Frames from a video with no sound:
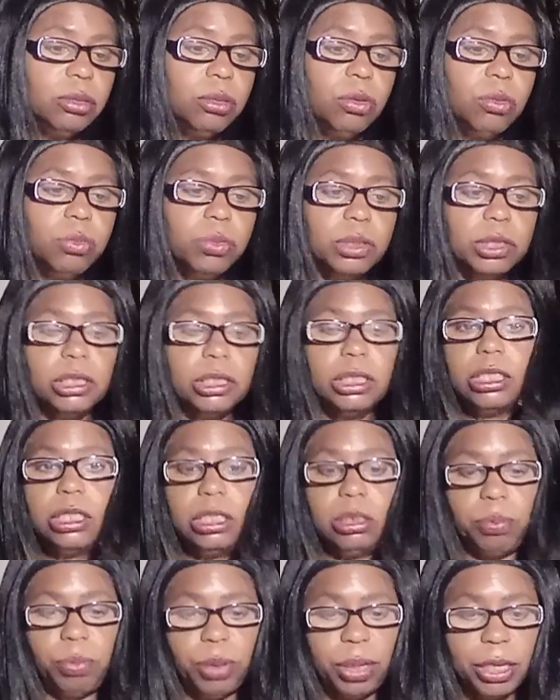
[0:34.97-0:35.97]
will
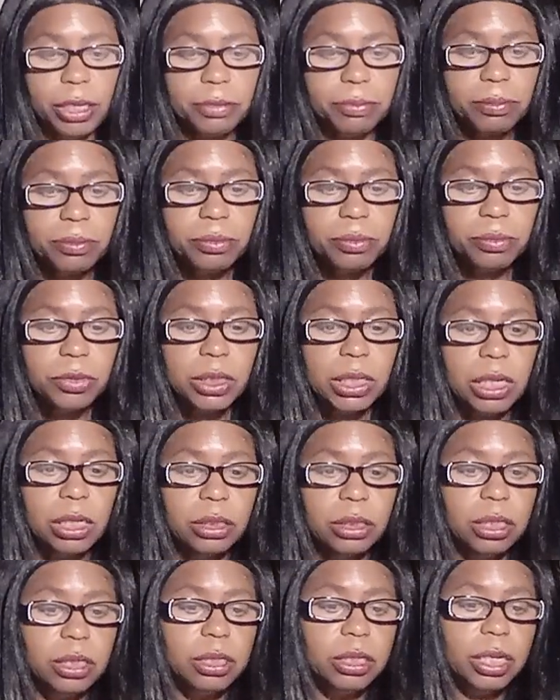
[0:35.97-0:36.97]
suspend
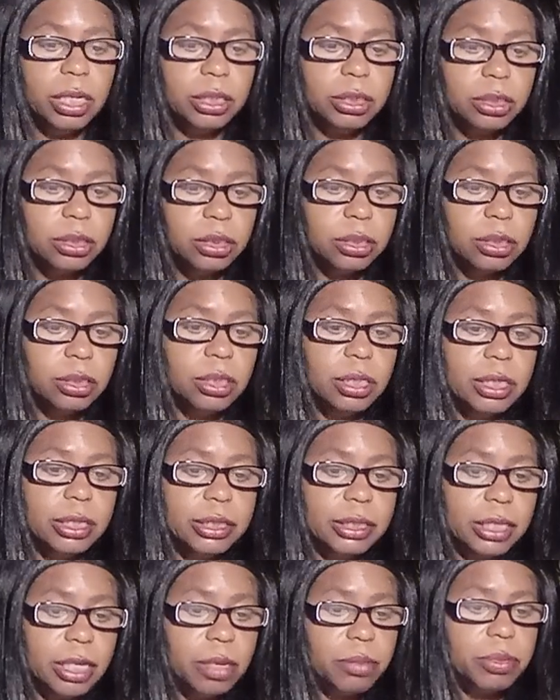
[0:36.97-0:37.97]
the nation
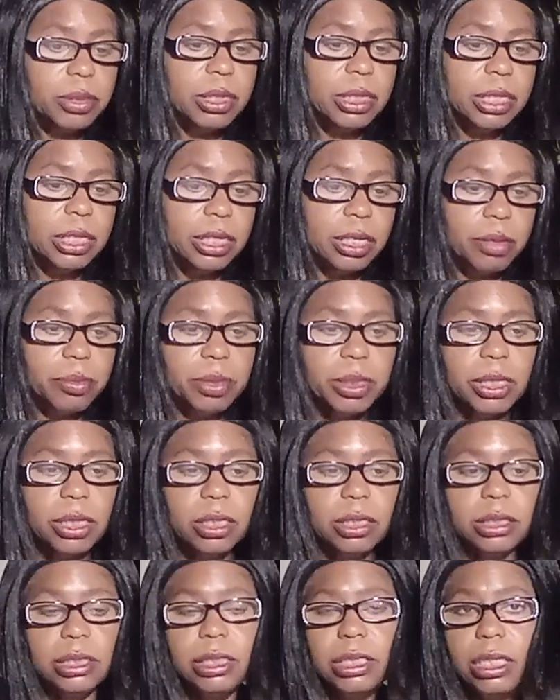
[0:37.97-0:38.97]
debit limit
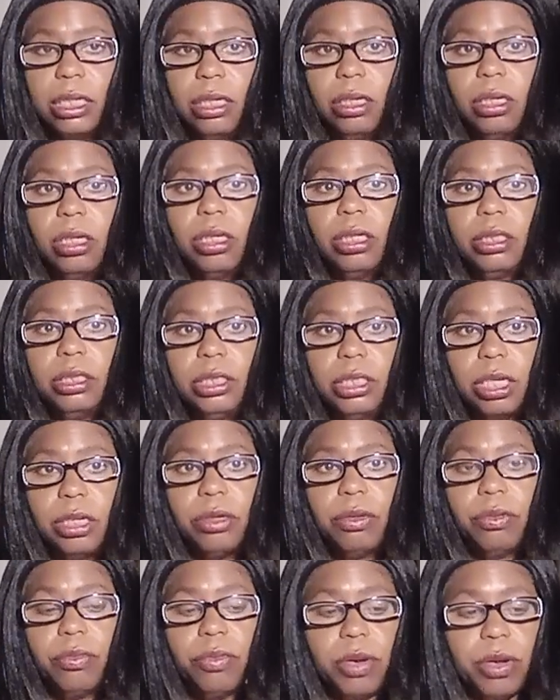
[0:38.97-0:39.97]
until
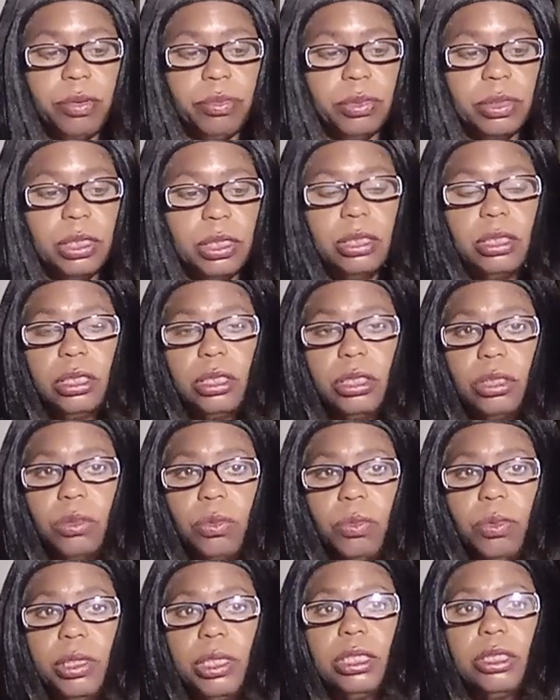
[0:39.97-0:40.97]
January to
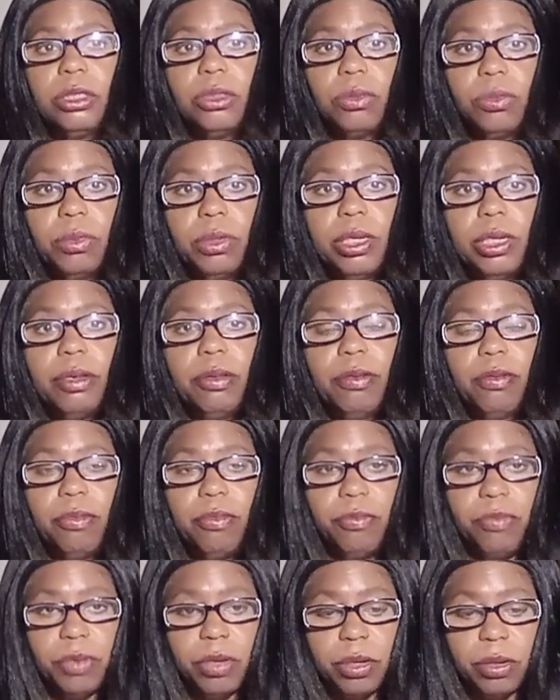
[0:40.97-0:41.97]

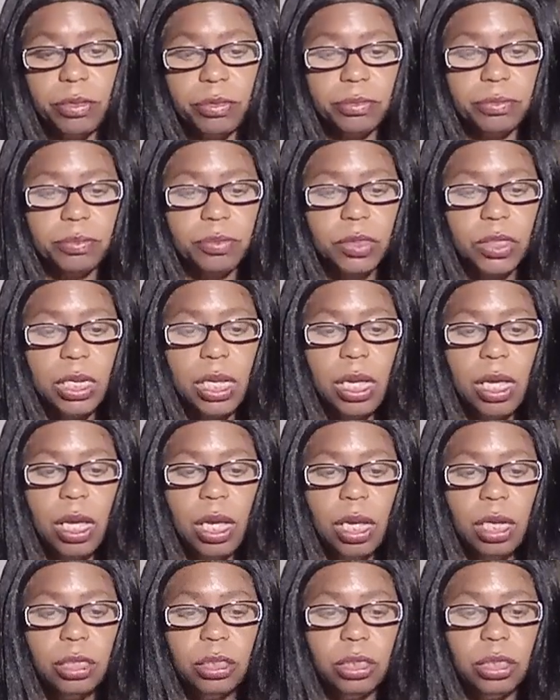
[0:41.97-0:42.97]
2025.
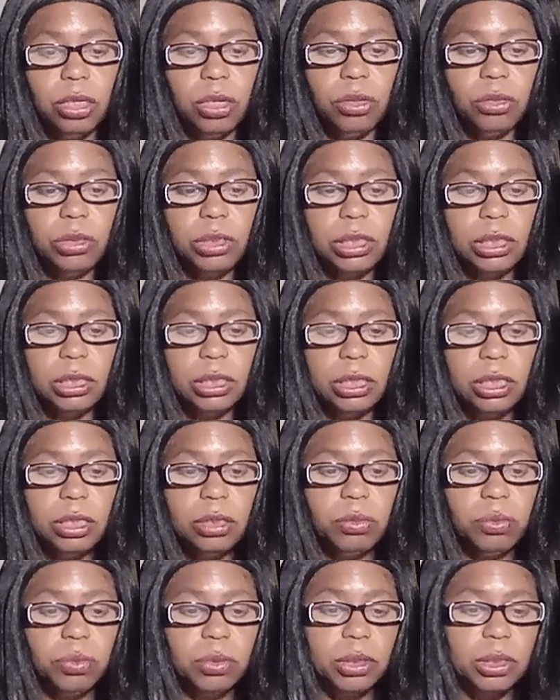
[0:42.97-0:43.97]
So this
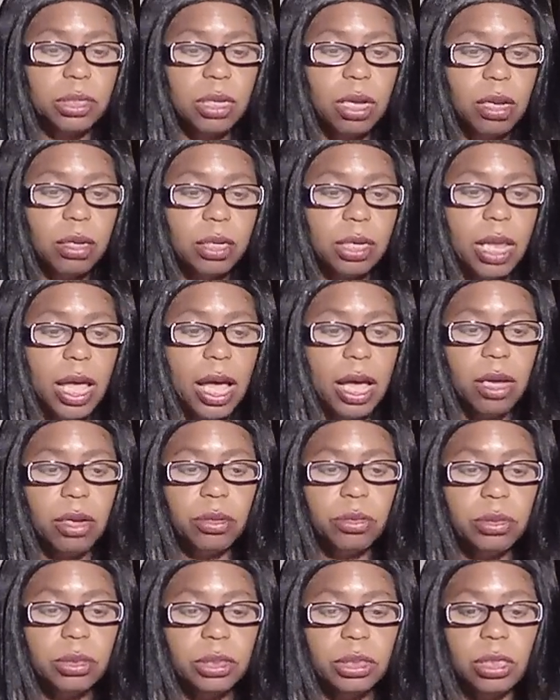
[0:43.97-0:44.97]
would allow
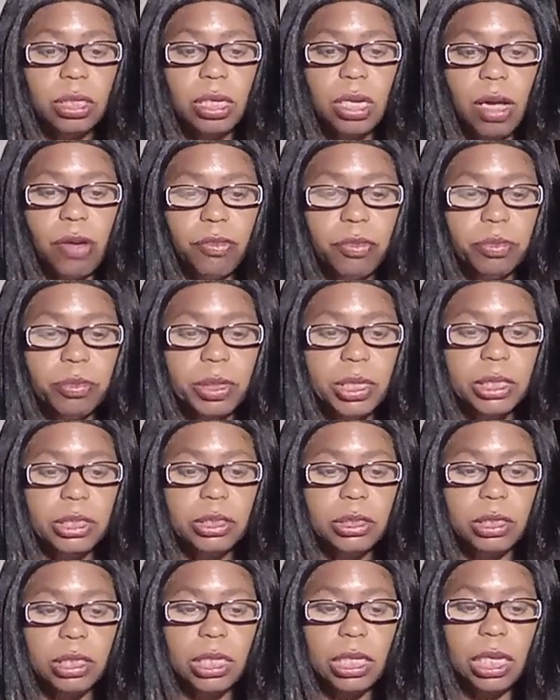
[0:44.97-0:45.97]
the government to
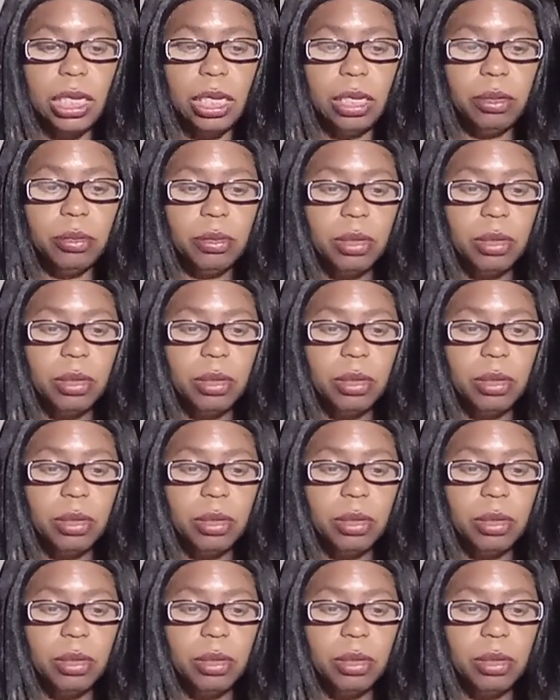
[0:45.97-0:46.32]
keep